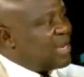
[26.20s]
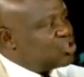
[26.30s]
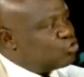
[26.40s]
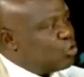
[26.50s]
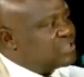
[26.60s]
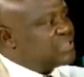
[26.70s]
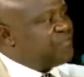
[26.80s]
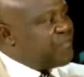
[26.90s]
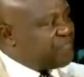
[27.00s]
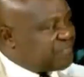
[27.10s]

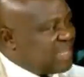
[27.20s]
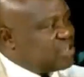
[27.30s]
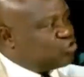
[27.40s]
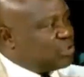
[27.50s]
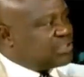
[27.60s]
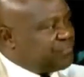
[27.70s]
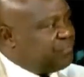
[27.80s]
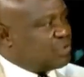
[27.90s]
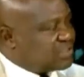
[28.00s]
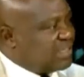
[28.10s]
2015,
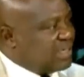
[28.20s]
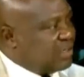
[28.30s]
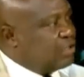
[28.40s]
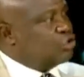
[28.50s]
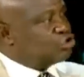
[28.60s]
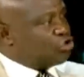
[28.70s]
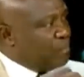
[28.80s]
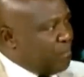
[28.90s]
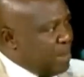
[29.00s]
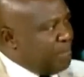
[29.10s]
2014, yes,
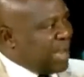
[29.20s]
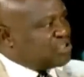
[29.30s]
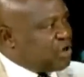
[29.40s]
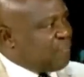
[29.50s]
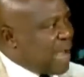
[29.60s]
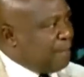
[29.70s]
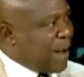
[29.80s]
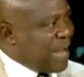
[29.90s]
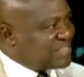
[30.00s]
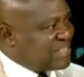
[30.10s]
some members of our
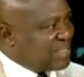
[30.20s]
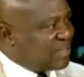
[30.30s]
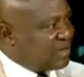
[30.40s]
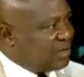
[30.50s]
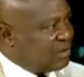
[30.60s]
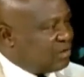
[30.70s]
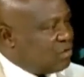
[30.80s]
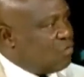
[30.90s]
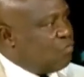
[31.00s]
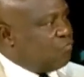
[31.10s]
party
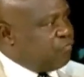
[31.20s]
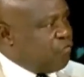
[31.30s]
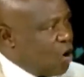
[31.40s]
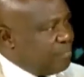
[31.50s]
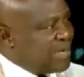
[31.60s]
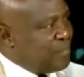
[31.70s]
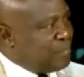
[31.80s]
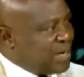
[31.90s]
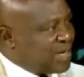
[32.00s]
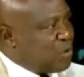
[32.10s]
formed a
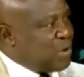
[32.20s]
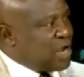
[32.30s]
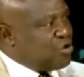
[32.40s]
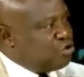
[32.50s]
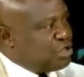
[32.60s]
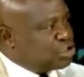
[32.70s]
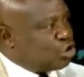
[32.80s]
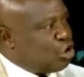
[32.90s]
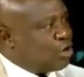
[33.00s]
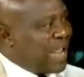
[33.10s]
breakaway unit
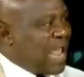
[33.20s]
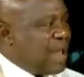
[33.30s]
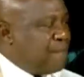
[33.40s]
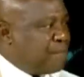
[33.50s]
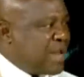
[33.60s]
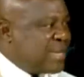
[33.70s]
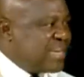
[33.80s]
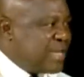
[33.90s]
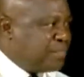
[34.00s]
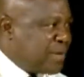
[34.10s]
called
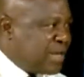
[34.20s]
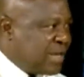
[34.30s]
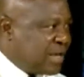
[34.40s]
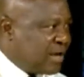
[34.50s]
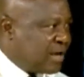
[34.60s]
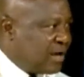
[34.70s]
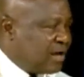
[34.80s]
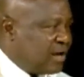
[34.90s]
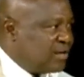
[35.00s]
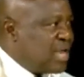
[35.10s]
MPDP.
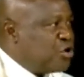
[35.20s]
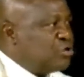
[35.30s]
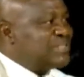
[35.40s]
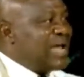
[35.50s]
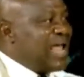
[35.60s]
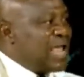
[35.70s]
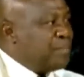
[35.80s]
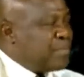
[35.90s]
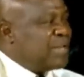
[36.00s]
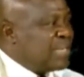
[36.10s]
They used that
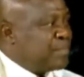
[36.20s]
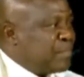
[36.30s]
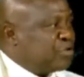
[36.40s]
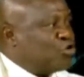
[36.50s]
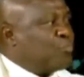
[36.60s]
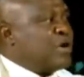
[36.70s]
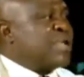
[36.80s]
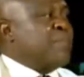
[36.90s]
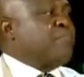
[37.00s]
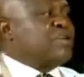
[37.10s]
MPDP to bring
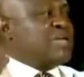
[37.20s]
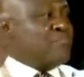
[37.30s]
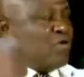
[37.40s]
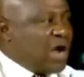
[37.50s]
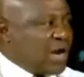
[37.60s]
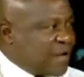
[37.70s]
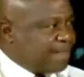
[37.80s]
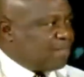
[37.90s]
in President Buhari.